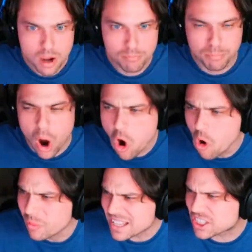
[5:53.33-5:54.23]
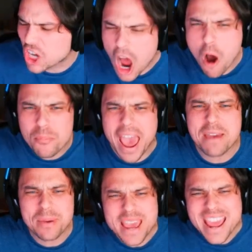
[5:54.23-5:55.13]
Boom! Let's go,
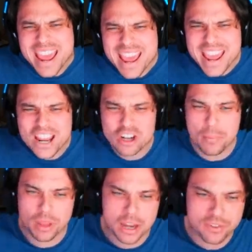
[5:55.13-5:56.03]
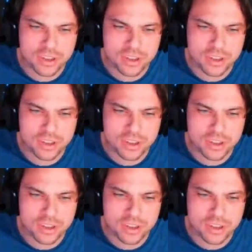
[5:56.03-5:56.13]
baby! Drop a like for